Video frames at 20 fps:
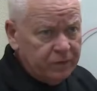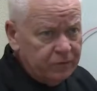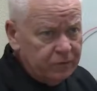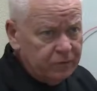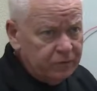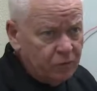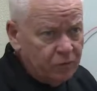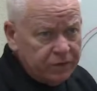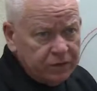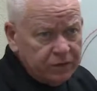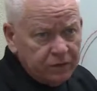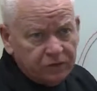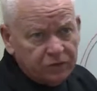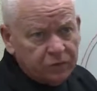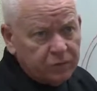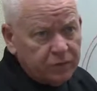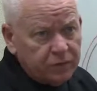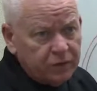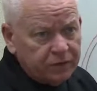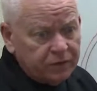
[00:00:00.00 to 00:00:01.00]
so all I need is
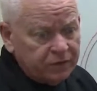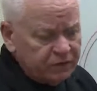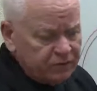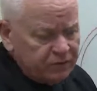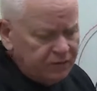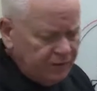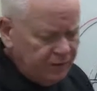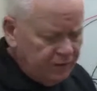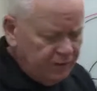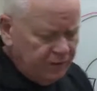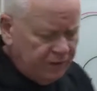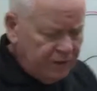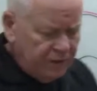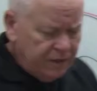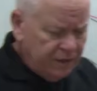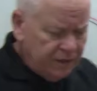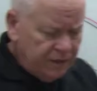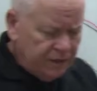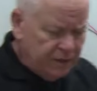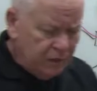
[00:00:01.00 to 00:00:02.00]
plug this in.
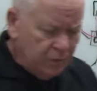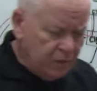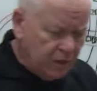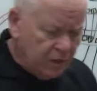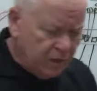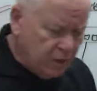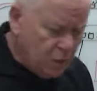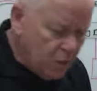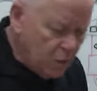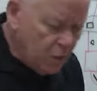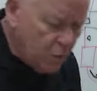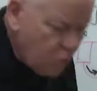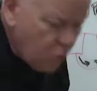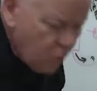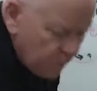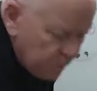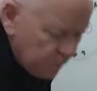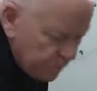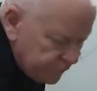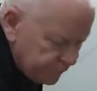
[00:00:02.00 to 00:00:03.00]
Now, when I go
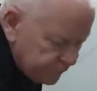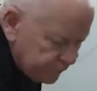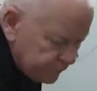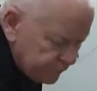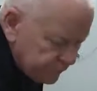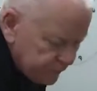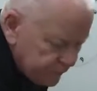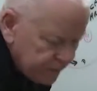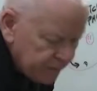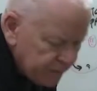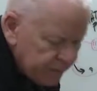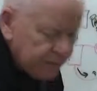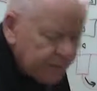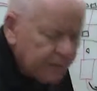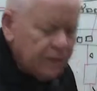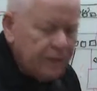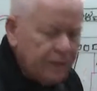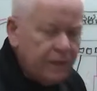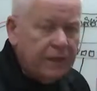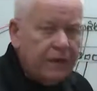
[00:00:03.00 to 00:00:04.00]
home
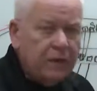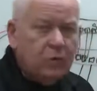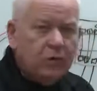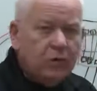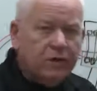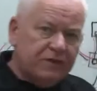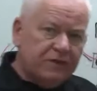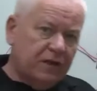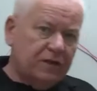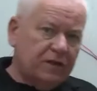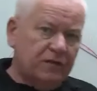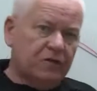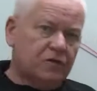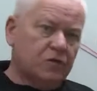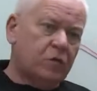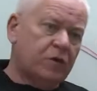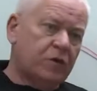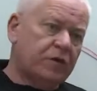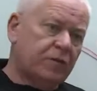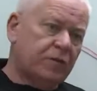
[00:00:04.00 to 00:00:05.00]
and I want to take
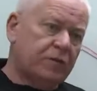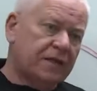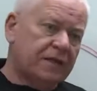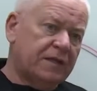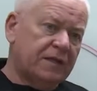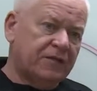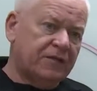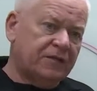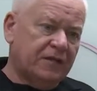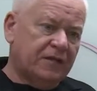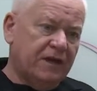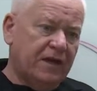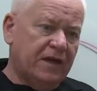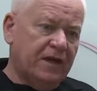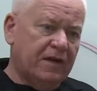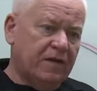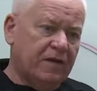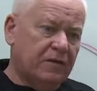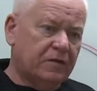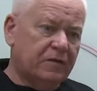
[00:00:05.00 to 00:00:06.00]
this with me, let's
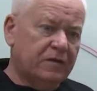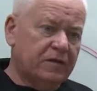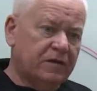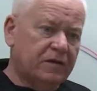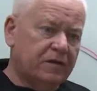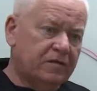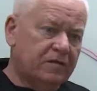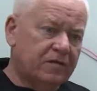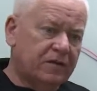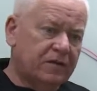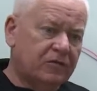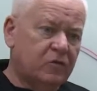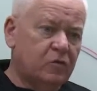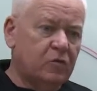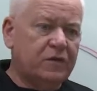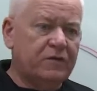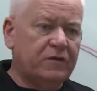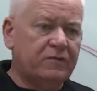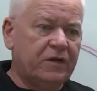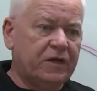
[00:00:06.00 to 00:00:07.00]
say I'm going to take
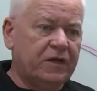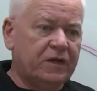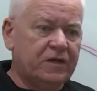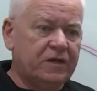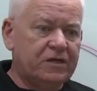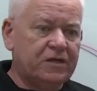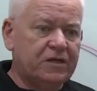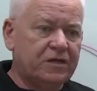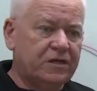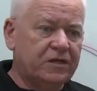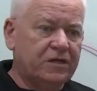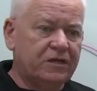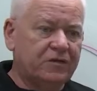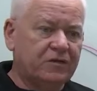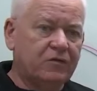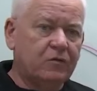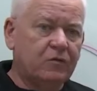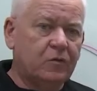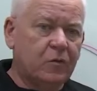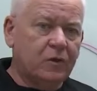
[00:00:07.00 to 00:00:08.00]
2-week vacation and I
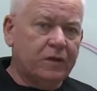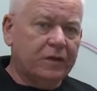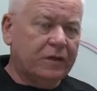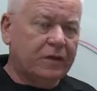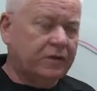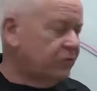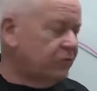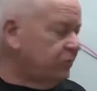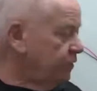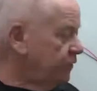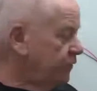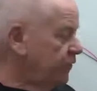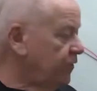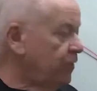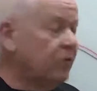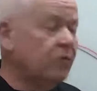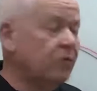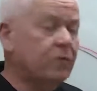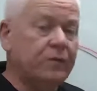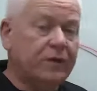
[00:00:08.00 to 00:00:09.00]
still want to answer the
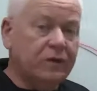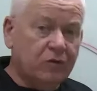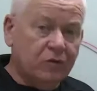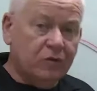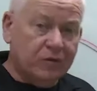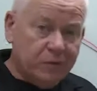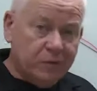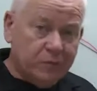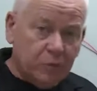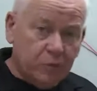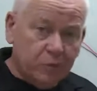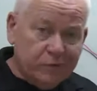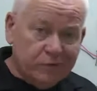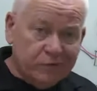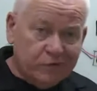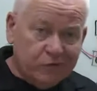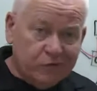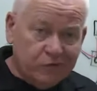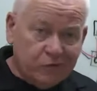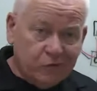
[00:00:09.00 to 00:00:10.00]
phone because I'm a
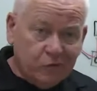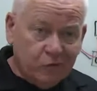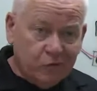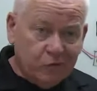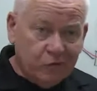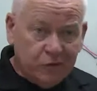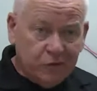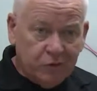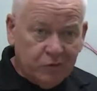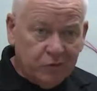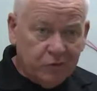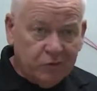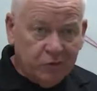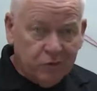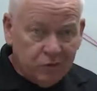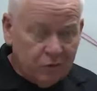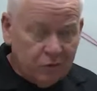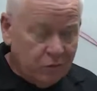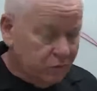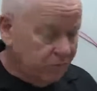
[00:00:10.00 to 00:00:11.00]
business owner. You really
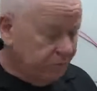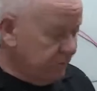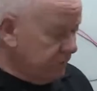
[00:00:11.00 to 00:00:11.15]
don't go on